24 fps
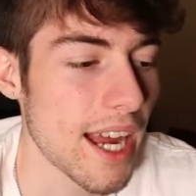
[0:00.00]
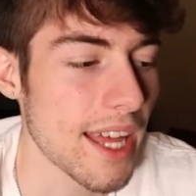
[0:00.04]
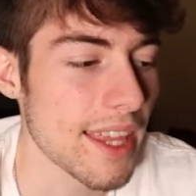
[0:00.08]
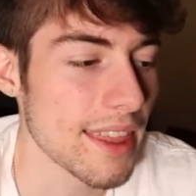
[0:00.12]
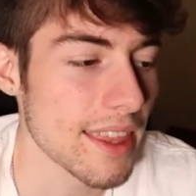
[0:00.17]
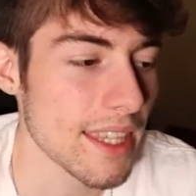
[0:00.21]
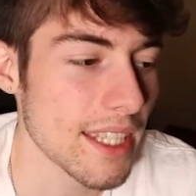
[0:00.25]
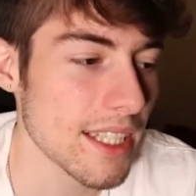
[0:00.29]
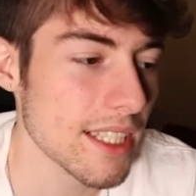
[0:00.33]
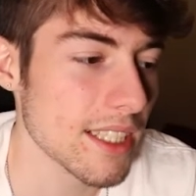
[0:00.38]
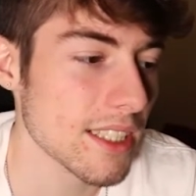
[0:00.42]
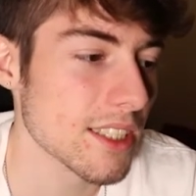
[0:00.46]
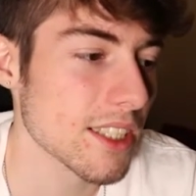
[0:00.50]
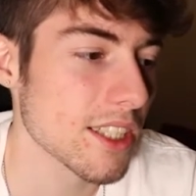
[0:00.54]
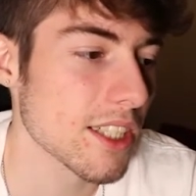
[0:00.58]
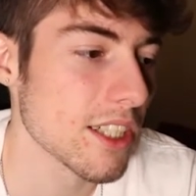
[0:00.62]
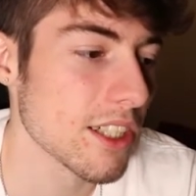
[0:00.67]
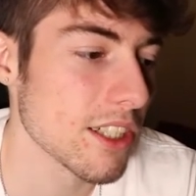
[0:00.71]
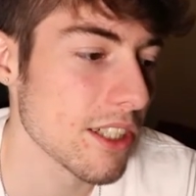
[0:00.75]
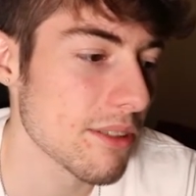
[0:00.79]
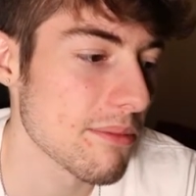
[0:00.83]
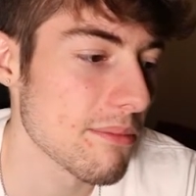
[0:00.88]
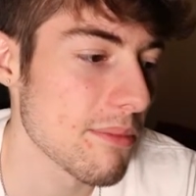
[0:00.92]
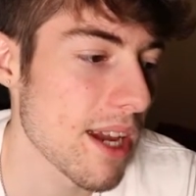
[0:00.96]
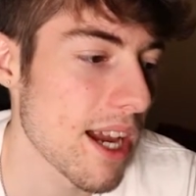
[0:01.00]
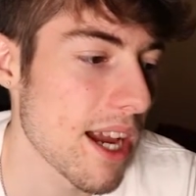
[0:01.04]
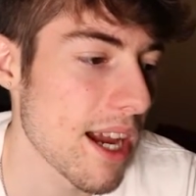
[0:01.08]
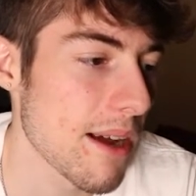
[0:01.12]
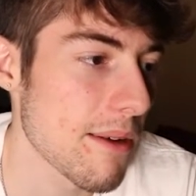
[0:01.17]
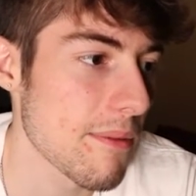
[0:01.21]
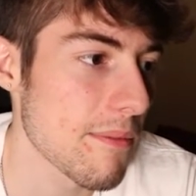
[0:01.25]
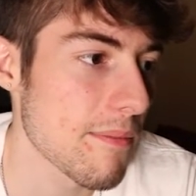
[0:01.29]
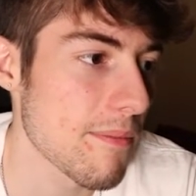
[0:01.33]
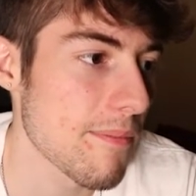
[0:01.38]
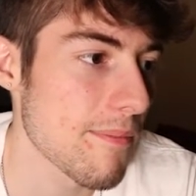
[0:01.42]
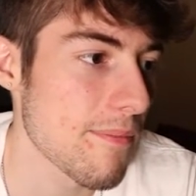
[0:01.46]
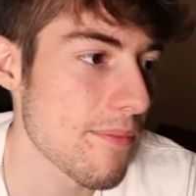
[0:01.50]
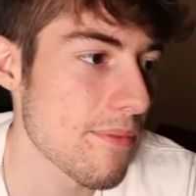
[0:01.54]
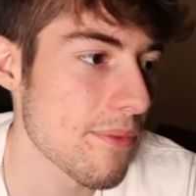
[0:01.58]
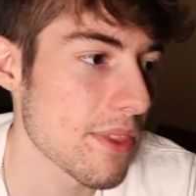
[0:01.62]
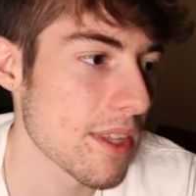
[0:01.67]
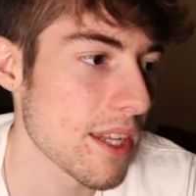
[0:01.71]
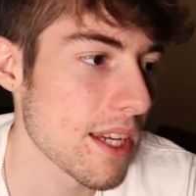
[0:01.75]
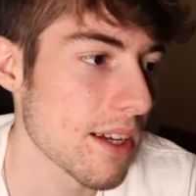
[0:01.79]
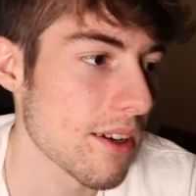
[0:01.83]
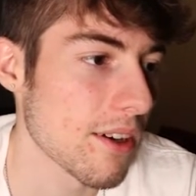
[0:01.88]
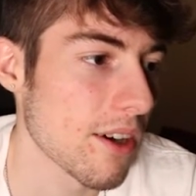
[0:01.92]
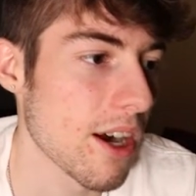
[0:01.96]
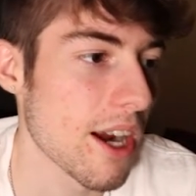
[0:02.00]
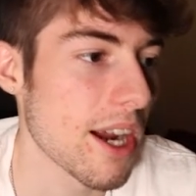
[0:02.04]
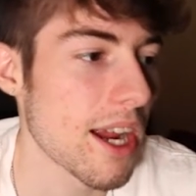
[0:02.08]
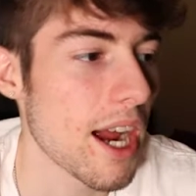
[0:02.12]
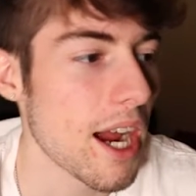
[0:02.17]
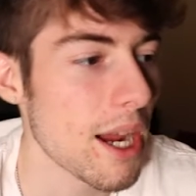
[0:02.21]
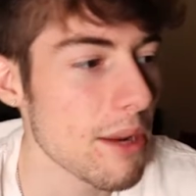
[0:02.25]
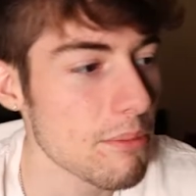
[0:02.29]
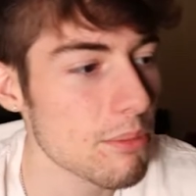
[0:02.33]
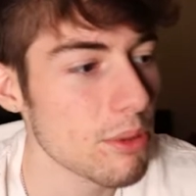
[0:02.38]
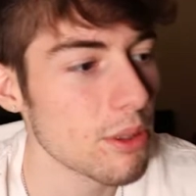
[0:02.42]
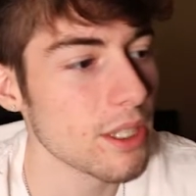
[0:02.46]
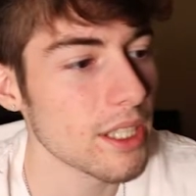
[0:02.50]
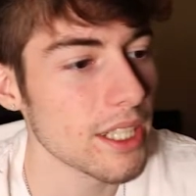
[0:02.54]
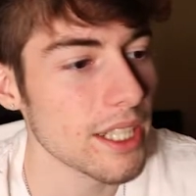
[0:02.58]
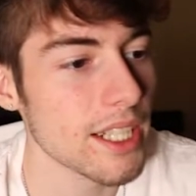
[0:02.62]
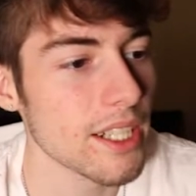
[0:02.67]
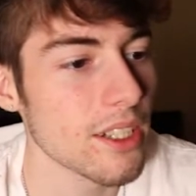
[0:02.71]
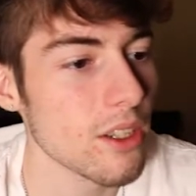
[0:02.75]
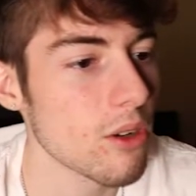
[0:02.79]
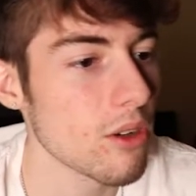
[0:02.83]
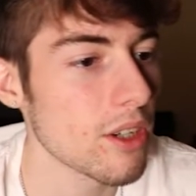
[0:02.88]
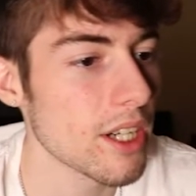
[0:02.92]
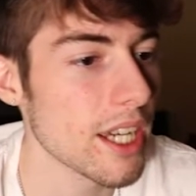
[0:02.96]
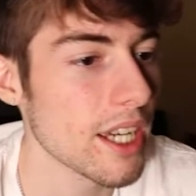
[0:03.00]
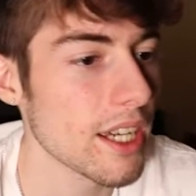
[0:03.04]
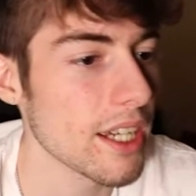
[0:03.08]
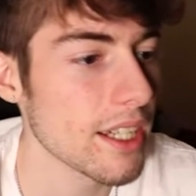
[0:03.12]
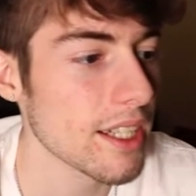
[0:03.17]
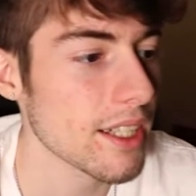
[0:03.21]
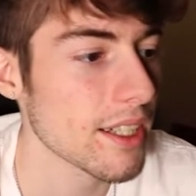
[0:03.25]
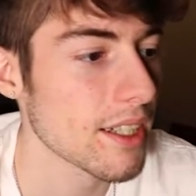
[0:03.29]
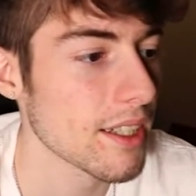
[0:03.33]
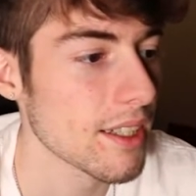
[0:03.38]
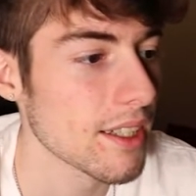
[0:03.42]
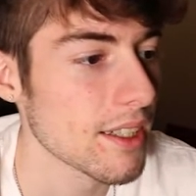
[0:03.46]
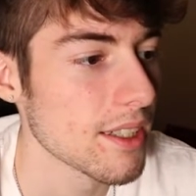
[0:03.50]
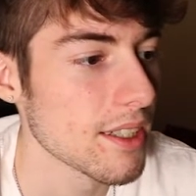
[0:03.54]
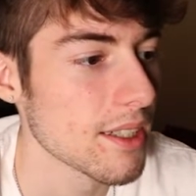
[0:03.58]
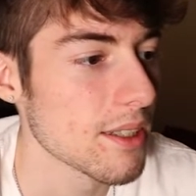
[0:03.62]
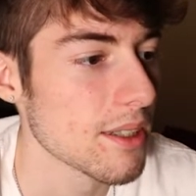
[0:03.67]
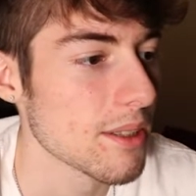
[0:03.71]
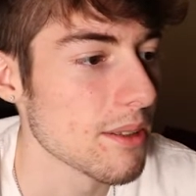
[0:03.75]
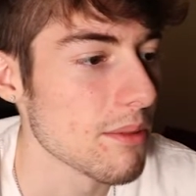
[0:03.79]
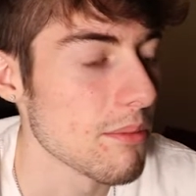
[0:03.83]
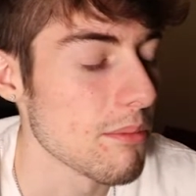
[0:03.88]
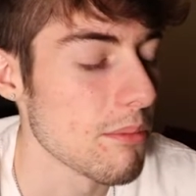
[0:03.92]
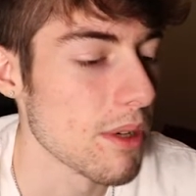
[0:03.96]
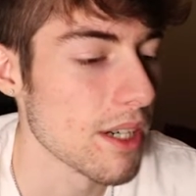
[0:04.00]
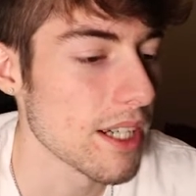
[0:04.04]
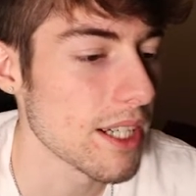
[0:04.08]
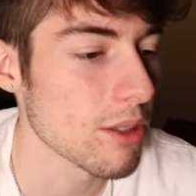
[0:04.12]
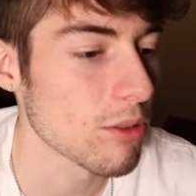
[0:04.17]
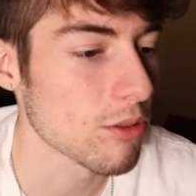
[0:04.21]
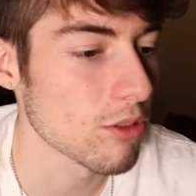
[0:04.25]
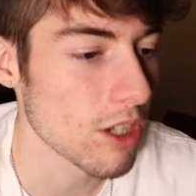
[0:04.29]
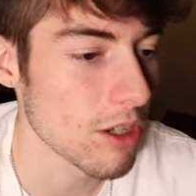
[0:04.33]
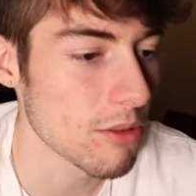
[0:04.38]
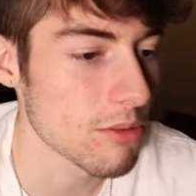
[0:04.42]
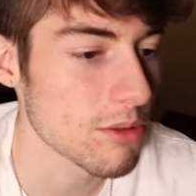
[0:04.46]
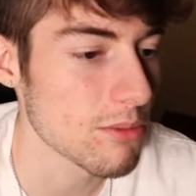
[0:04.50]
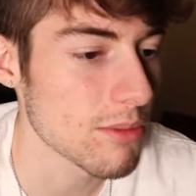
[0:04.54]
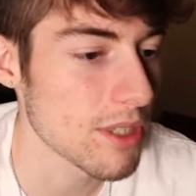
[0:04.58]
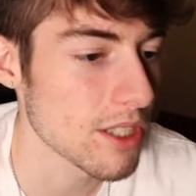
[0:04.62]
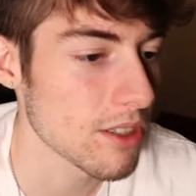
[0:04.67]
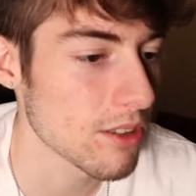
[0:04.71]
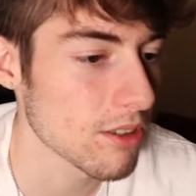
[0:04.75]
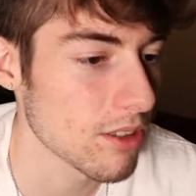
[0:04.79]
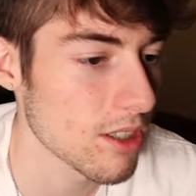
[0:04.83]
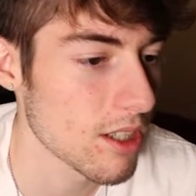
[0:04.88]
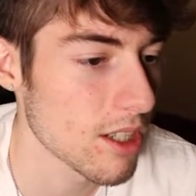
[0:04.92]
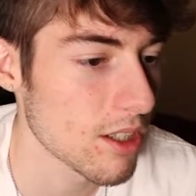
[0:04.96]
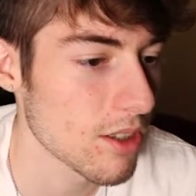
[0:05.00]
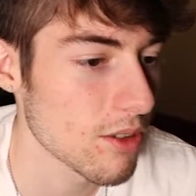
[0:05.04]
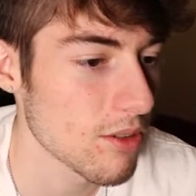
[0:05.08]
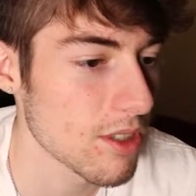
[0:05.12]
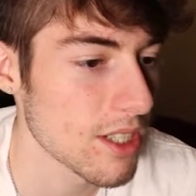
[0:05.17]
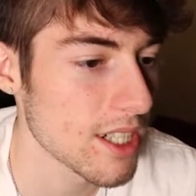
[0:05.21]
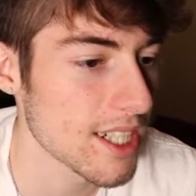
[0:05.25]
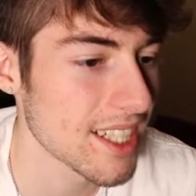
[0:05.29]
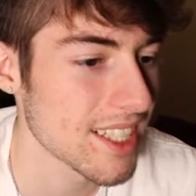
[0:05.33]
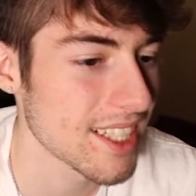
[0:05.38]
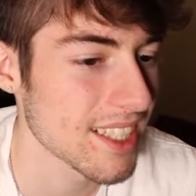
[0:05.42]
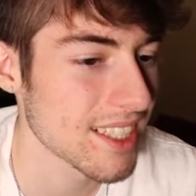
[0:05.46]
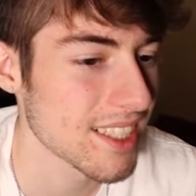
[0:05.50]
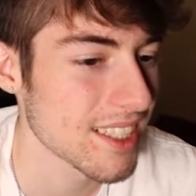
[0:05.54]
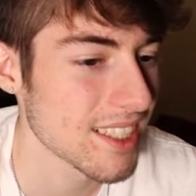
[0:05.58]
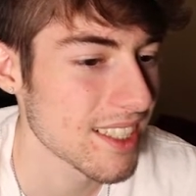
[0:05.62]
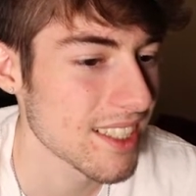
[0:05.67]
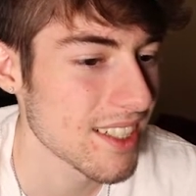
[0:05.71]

I think it's a good map. Alright, I'd put it in okay, but it rubs me the wrong way.